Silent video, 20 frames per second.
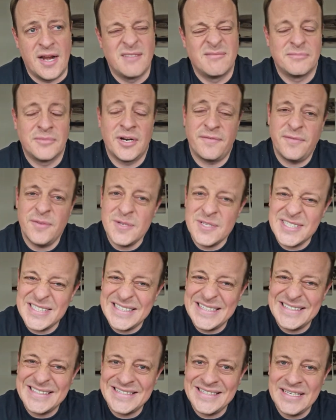When I first see the
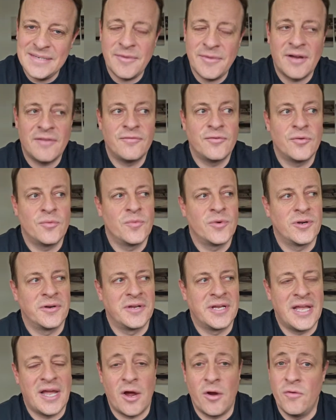team, I thought we are going to
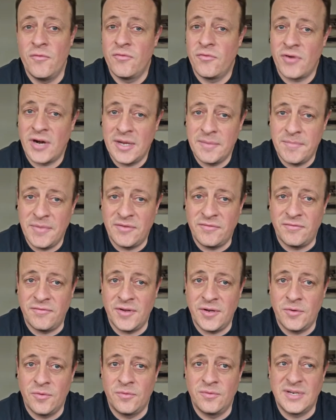get overrun in
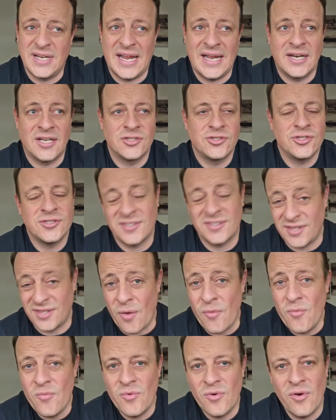midfield, and I just
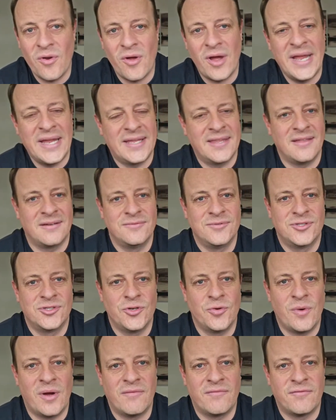don't like those two
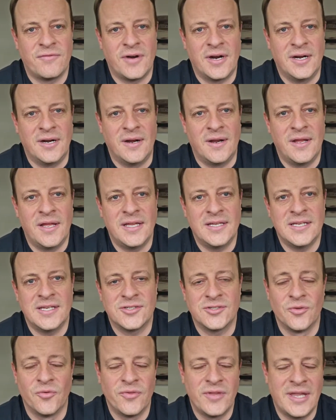up front. It's
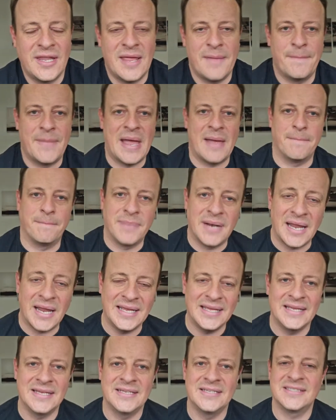not that they're bad
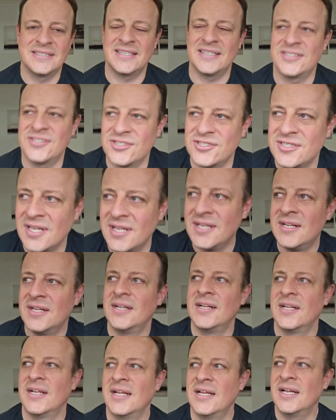players, it just,
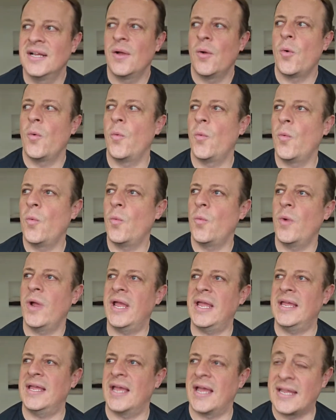
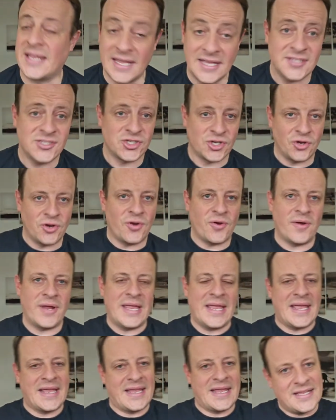against Konate,
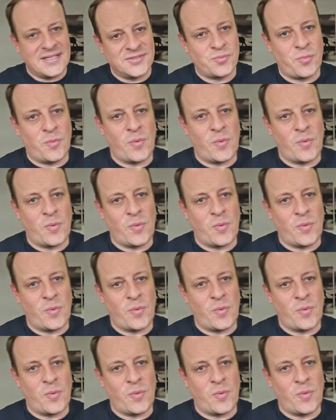against